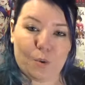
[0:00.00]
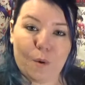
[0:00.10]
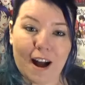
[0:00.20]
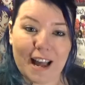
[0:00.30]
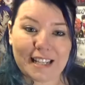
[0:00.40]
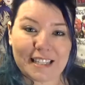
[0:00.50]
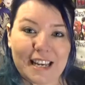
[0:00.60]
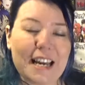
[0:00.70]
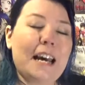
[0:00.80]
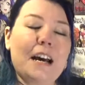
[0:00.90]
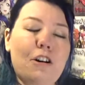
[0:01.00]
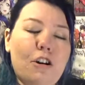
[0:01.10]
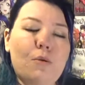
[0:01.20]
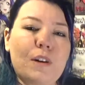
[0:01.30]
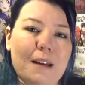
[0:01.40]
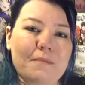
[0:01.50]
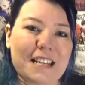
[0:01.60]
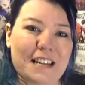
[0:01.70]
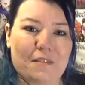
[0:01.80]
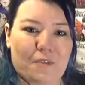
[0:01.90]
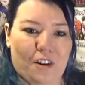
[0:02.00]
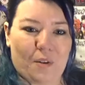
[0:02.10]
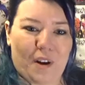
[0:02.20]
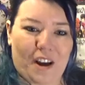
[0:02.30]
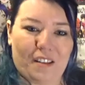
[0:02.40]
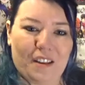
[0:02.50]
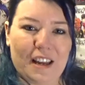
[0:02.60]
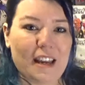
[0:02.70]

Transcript: whites, it all comes together very well.